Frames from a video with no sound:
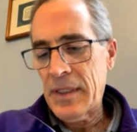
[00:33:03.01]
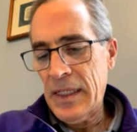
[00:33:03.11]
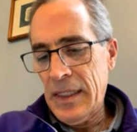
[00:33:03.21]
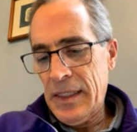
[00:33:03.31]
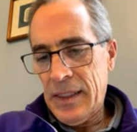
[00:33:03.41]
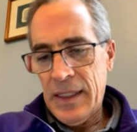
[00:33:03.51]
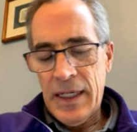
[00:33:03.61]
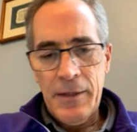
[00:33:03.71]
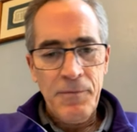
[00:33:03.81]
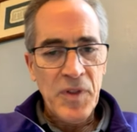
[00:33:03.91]
Some
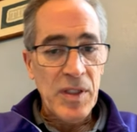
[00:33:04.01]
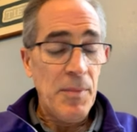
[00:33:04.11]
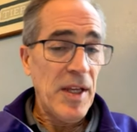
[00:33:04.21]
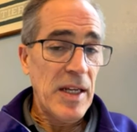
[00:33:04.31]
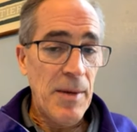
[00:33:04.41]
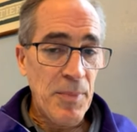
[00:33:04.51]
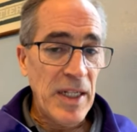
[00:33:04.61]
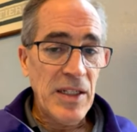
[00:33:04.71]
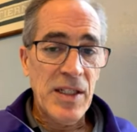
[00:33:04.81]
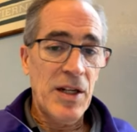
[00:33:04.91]
of the
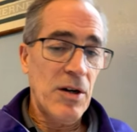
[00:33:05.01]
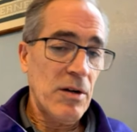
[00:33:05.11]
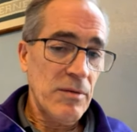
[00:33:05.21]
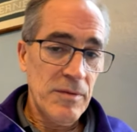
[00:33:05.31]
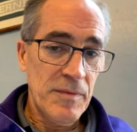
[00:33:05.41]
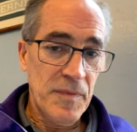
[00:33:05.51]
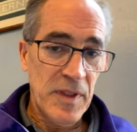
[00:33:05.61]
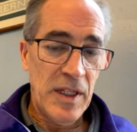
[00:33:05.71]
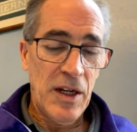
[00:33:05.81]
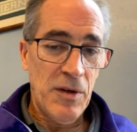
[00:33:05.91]
companies that are,
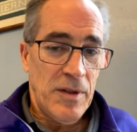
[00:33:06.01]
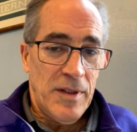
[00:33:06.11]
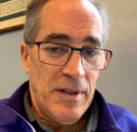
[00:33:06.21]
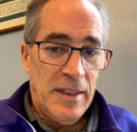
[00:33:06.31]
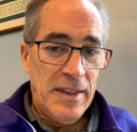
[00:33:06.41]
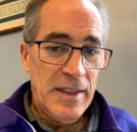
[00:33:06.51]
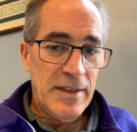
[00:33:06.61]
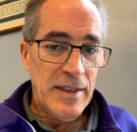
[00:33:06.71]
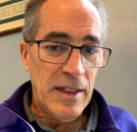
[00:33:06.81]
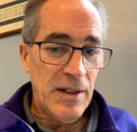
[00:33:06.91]
you know,
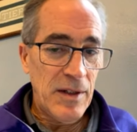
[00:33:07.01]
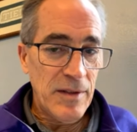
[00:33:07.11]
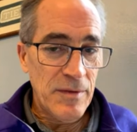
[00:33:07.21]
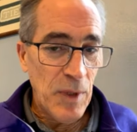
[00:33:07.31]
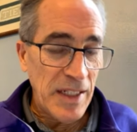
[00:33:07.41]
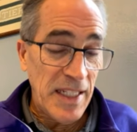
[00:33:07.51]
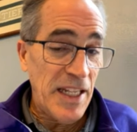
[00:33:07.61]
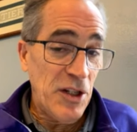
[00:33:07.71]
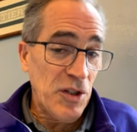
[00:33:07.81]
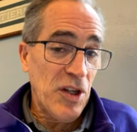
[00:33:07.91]

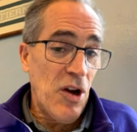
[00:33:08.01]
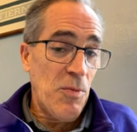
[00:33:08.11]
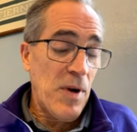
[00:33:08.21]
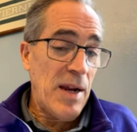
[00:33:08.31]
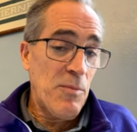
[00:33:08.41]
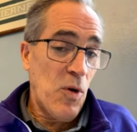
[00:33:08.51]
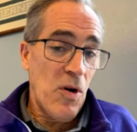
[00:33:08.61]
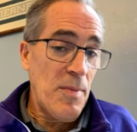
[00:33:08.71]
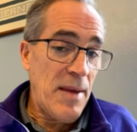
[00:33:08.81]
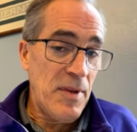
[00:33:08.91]
10 years ago, probably
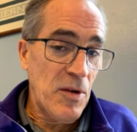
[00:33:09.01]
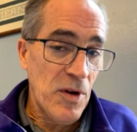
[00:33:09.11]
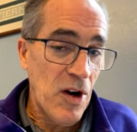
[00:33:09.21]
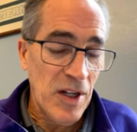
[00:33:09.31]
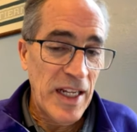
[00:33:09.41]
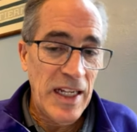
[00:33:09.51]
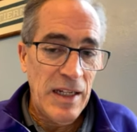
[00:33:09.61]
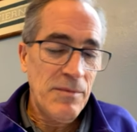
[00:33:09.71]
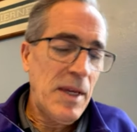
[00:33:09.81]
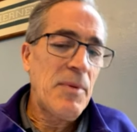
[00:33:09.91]
more, maybe there were hardly
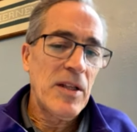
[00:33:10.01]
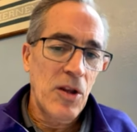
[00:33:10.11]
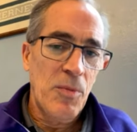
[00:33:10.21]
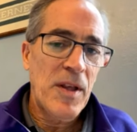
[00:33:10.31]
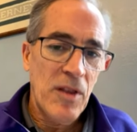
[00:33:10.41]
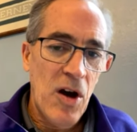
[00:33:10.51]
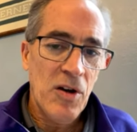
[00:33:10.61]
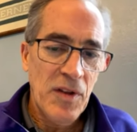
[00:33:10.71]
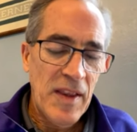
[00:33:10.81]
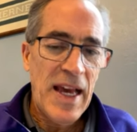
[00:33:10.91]
any, maybe a little bit
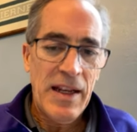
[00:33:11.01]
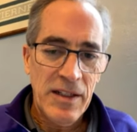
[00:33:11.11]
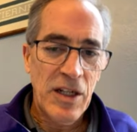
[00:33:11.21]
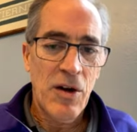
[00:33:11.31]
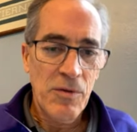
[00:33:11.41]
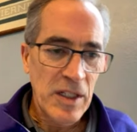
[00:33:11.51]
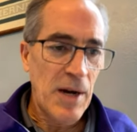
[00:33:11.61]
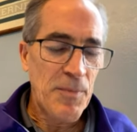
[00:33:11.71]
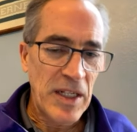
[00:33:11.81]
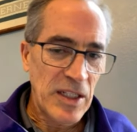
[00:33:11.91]
longer than that, you know,
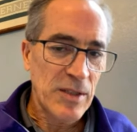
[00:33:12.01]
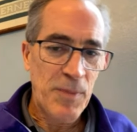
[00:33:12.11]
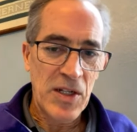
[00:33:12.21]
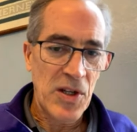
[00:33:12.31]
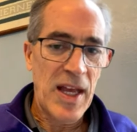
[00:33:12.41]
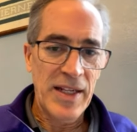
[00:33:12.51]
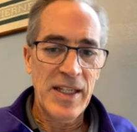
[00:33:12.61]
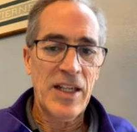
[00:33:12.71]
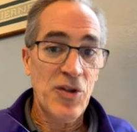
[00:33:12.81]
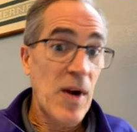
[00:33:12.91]
companies
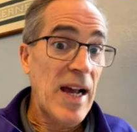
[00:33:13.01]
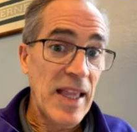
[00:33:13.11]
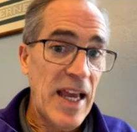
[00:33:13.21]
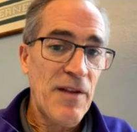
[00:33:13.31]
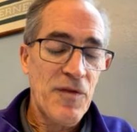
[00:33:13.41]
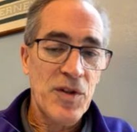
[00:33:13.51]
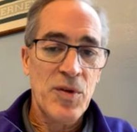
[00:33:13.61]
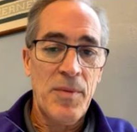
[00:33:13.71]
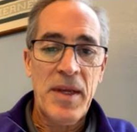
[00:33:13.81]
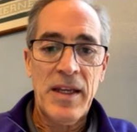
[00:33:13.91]
specializing in dry land for
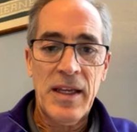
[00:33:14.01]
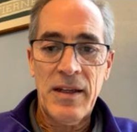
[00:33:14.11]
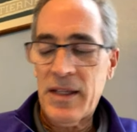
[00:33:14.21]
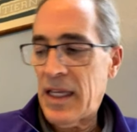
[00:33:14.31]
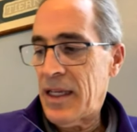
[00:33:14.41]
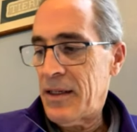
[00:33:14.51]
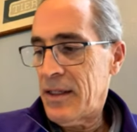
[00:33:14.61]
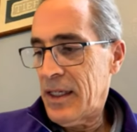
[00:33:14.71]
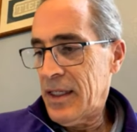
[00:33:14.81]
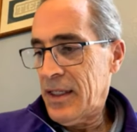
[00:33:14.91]
swimming and
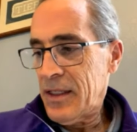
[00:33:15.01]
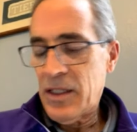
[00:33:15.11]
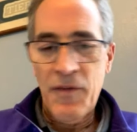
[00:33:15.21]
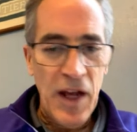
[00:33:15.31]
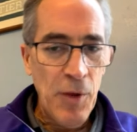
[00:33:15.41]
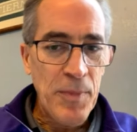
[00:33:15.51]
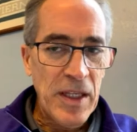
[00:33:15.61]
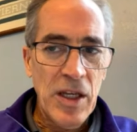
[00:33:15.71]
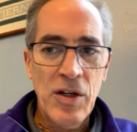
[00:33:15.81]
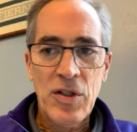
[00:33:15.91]
developing
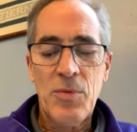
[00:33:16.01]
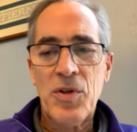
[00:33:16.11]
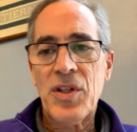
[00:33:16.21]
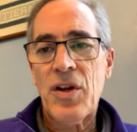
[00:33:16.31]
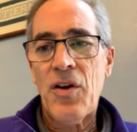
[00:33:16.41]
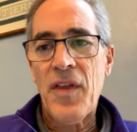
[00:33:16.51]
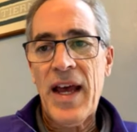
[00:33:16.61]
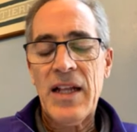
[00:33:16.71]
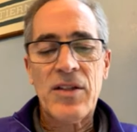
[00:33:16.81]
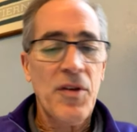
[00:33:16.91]
young swimmers and all
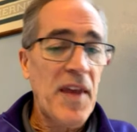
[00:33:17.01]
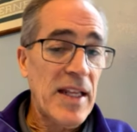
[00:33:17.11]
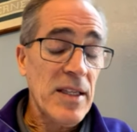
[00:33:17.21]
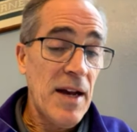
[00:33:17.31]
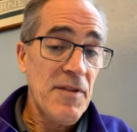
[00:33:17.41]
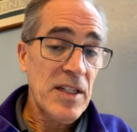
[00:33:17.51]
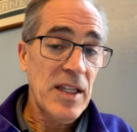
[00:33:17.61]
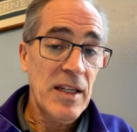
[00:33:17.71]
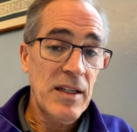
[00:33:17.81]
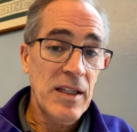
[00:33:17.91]
that. So that's
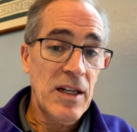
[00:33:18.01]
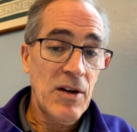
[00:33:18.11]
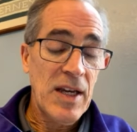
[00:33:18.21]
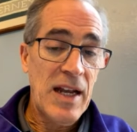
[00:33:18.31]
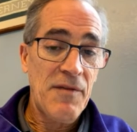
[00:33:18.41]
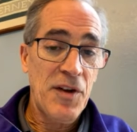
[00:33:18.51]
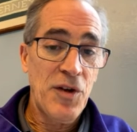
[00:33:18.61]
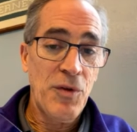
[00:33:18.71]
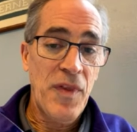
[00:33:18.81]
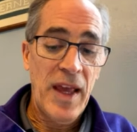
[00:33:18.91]
obviously, you know, kind of a
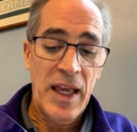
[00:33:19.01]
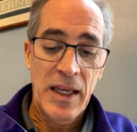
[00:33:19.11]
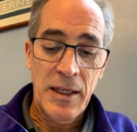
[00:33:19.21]
new thing.